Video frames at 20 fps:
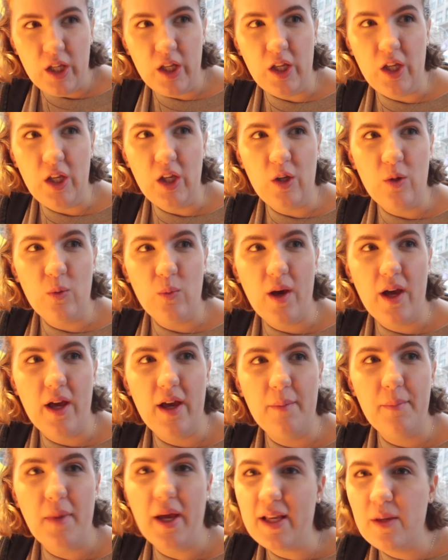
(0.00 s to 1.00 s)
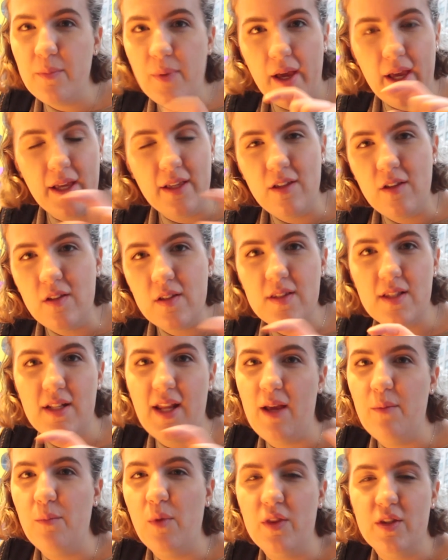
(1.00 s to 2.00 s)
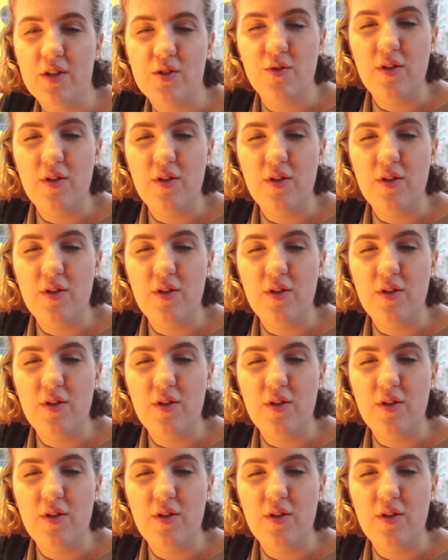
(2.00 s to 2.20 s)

who I think her username on the